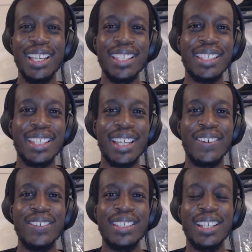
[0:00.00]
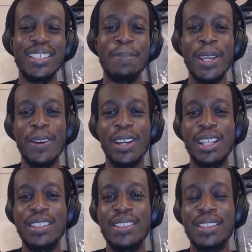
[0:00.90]
So that was the
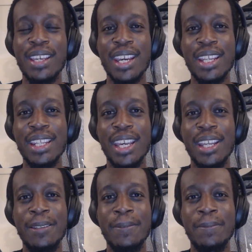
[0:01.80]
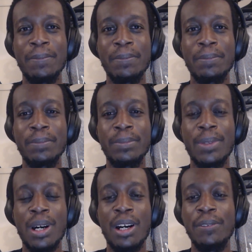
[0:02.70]
experience. And then
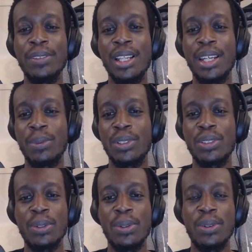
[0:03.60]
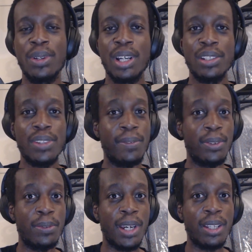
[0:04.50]
after language school, I
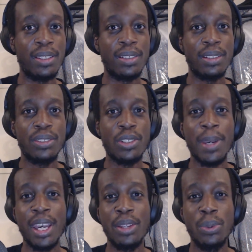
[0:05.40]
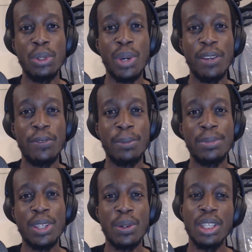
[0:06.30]
traveled around Japan all the way from
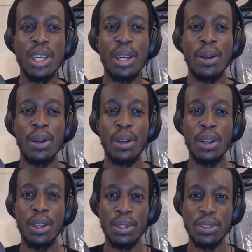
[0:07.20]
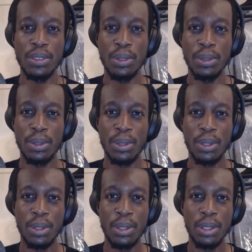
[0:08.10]
Tokyo to
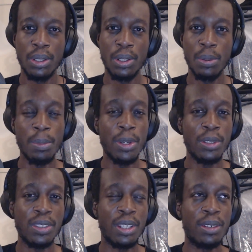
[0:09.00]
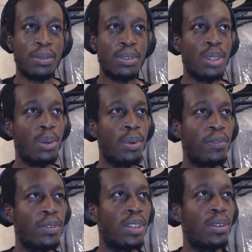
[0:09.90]
Kumamoto. So I went
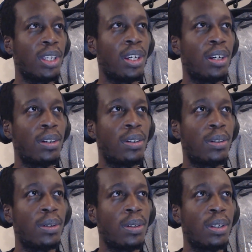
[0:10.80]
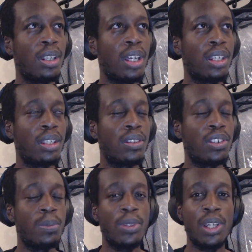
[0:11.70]
from Tokyo, like
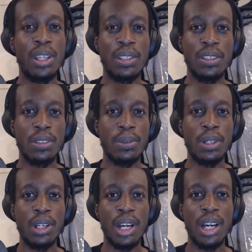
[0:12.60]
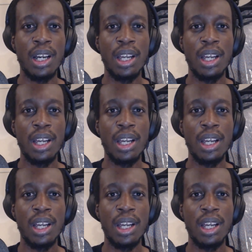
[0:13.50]
Shimoda and Shizuoka,